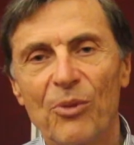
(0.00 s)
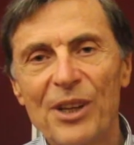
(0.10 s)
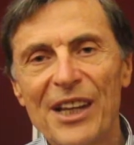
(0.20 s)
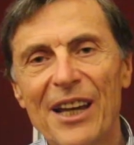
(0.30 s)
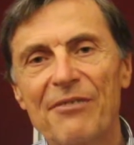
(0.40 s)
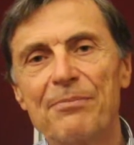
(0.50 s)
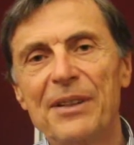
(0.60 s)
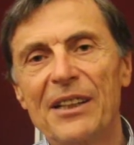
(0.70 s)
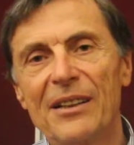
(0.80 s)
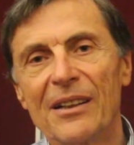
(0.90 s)
We have
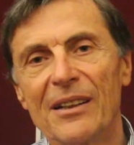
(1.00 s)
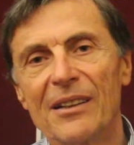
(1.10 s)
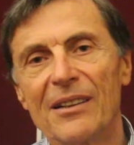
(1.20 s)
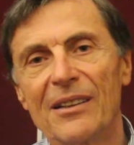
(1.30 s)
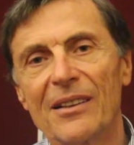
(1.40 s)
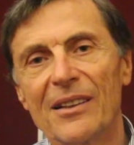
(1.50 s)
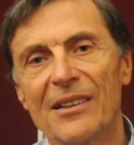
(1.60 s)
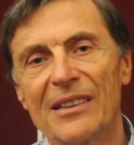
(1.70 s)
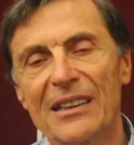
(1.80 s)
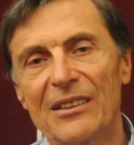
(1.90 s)
been, I
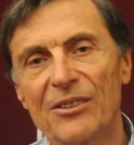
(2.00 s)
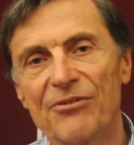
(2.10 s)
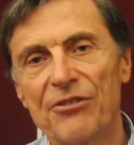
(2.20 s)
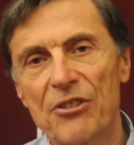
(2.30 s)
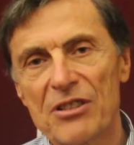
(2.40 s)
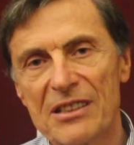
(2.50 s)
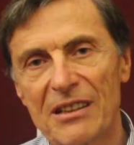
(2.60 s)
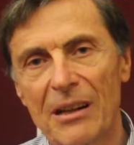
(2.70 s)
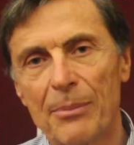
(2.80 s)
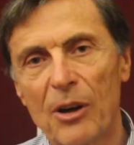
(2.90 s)
think, the first
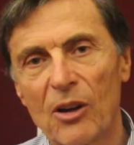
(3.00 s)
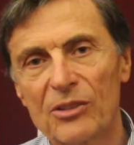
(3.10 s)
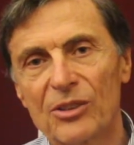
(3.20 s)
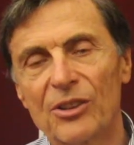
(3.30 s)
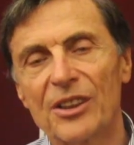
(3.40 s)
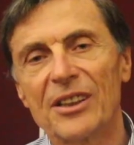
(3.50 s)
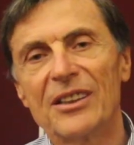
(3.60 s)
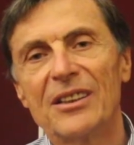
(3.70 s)
laboratory